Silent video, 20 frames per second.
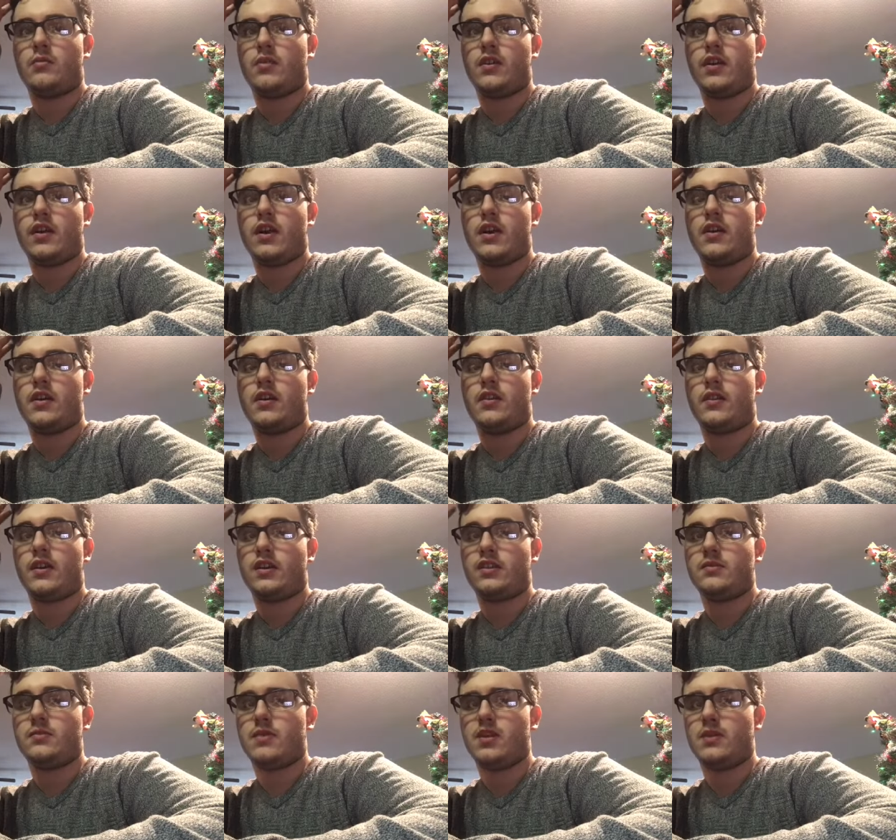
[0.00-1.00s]
Like I
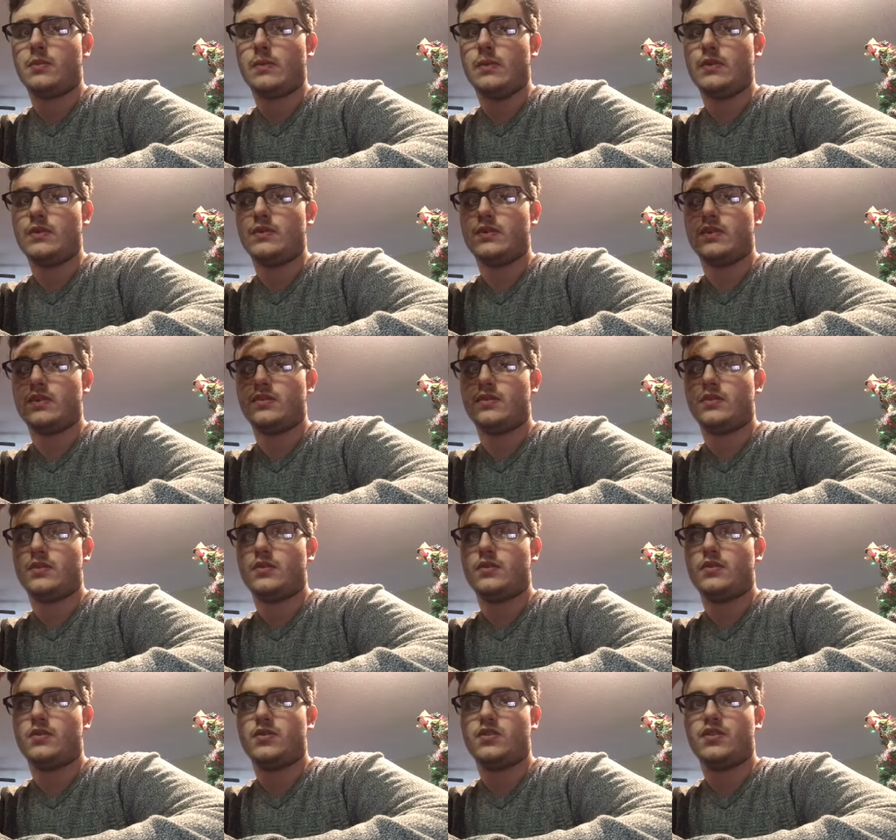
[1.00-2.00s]
like to make music,
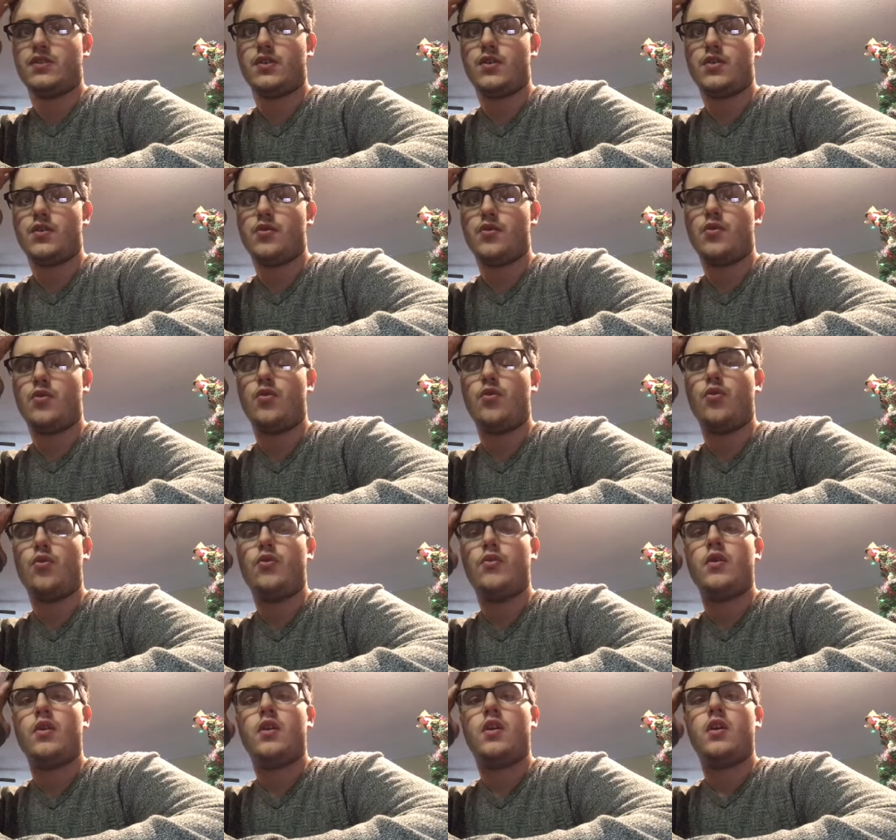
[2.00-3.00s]
so
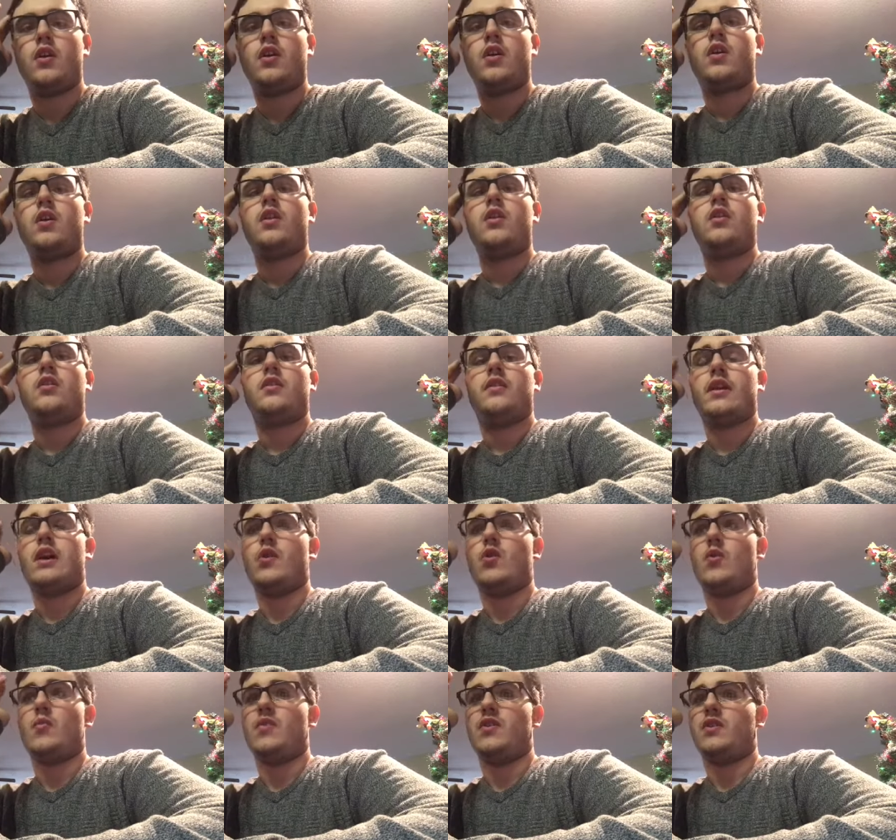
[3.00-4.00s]

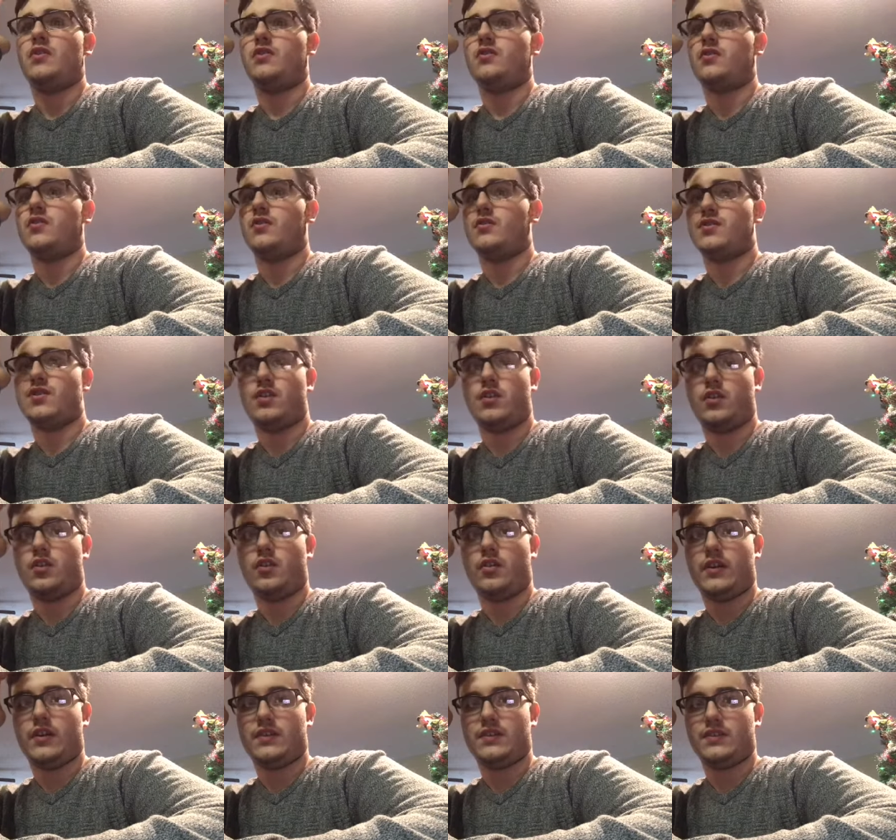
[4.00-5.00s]
now I'm in guitar
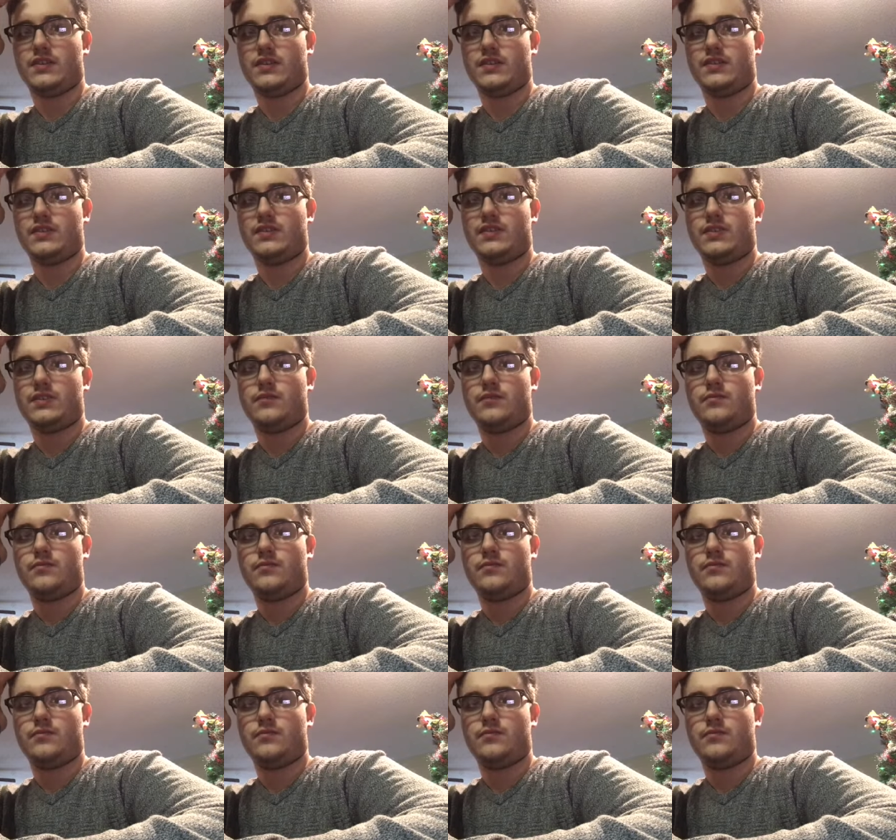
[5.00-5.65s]
classes.